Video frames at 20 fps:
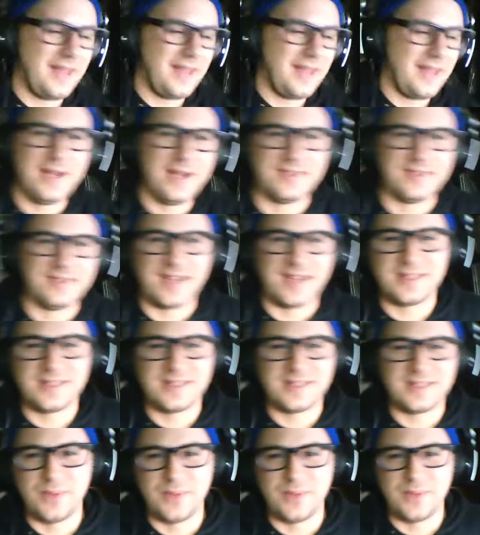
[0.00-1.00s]
we all
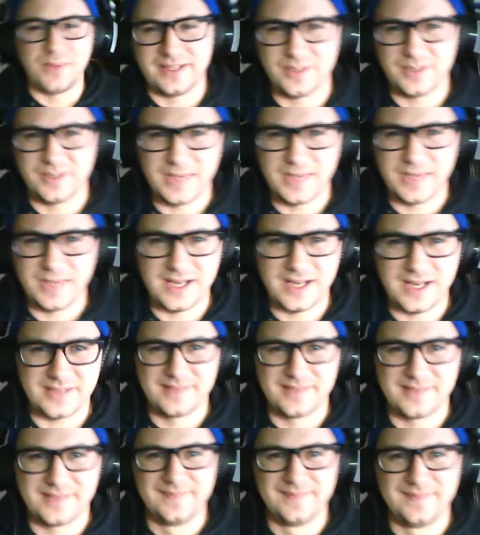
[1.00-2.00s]
dodged the bullet here, to be
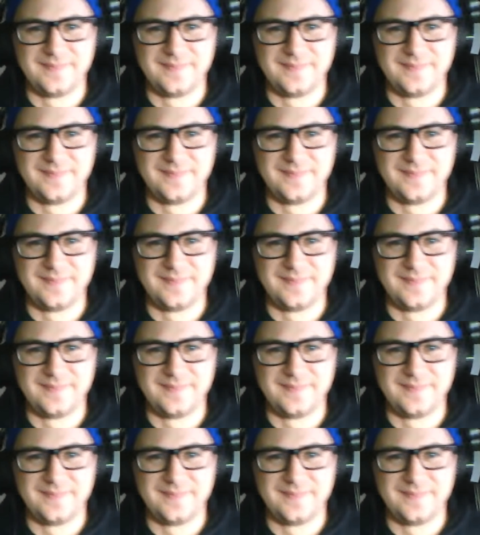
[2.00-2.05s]
honest.